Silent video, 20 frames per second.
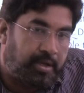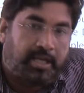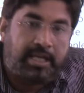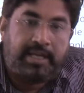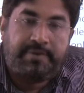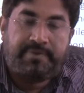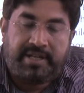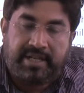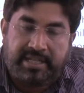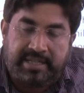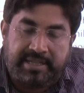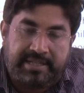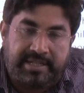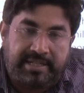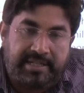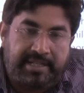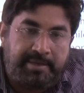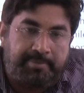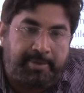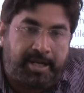Even in
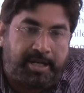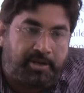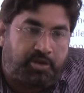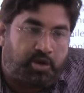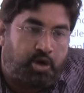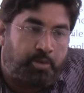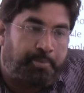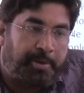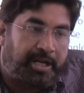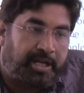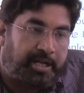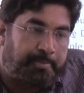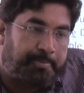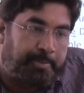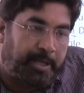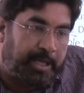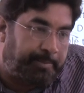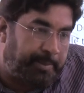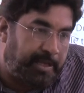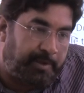Delhi metro,
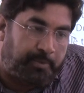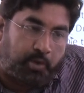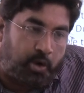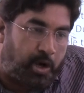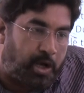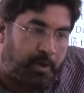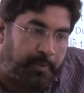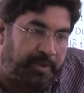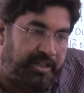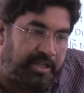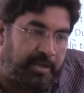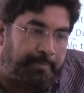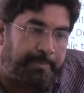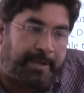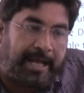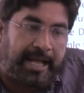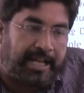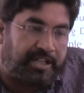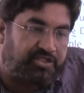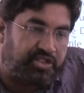people walk with the
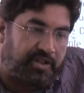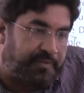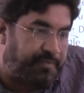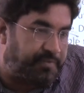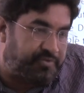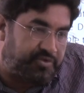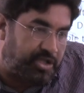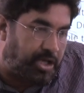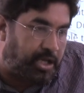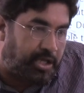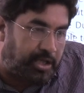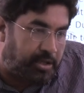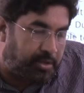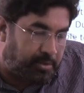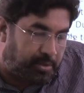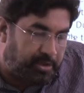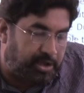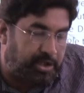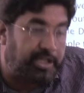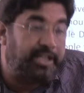bags of,
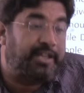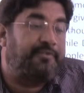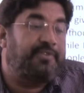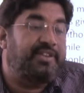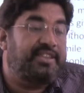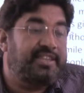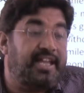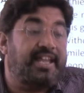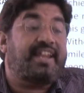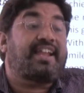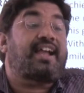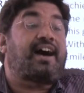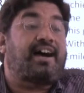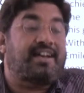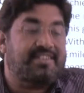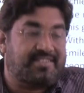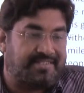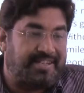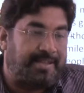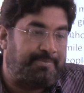with their
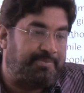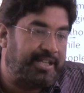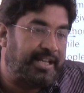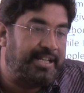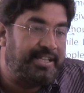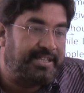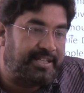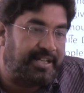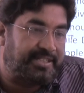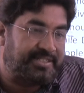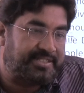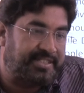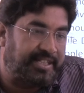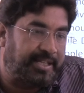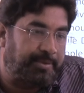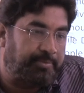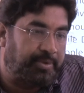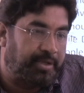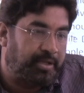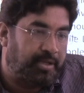caste name, Dalit caste
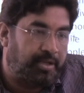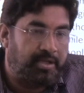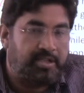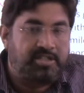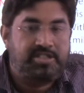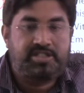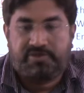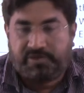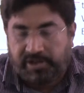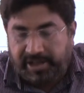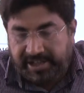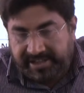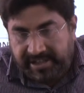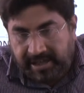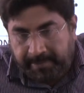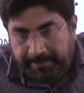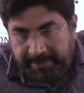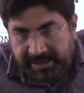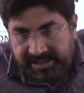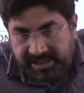name. For
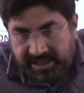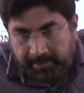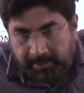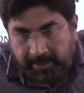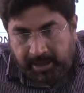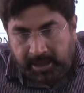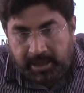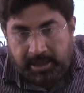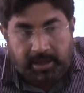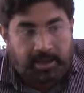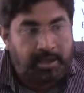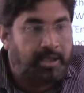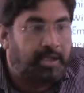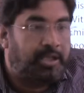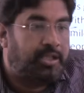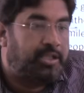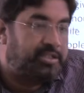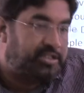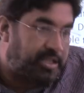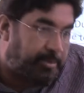example, Chamar.
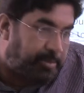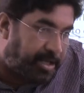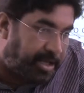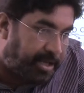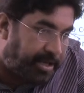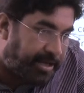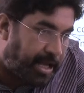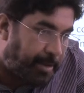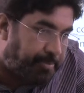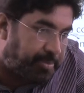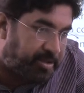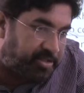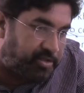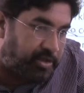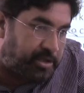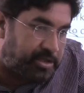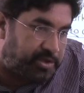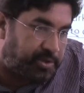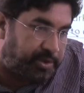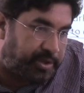Chamar rap is
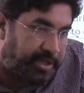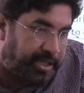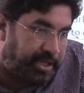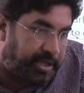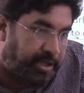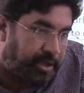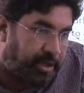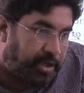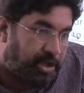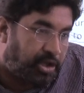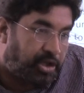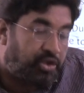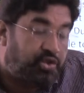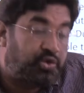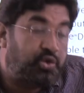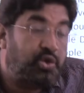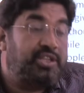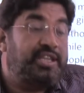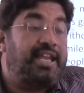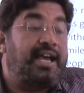also there.
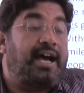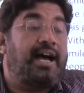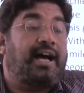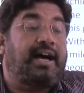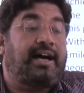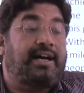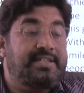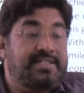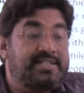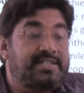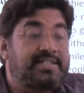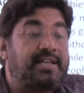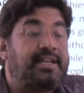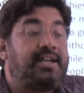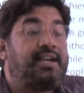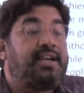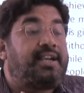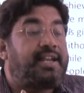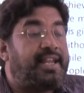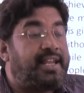So they are
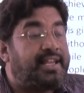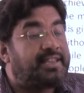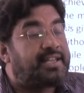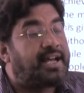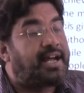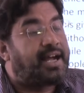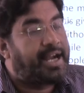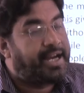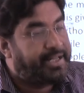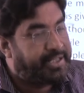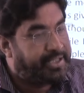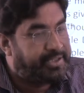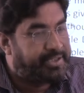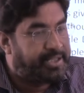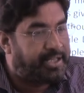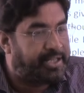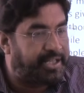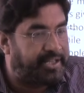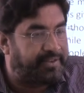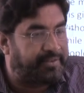asserting the
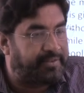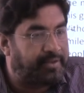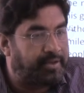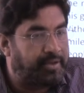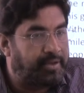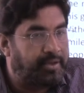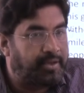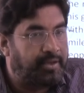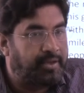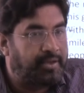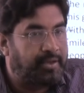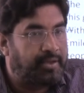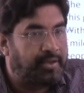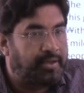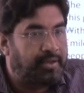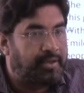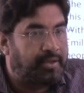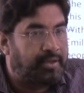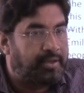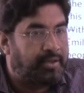identities.
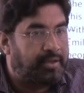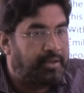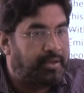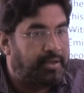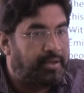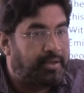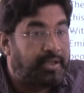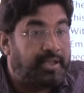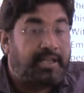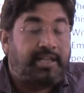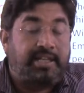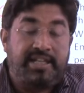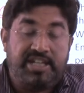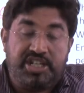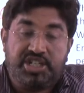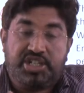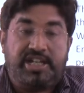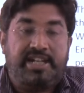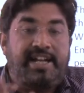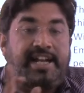
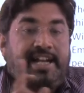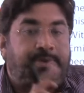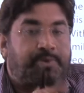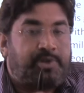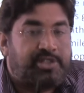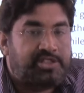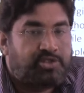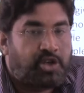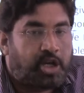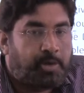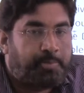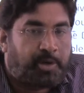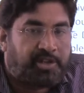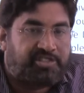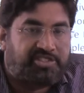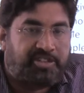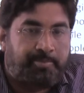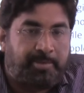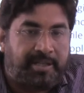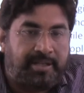Initially it was not
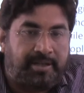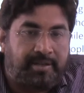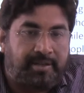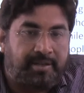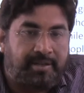possible.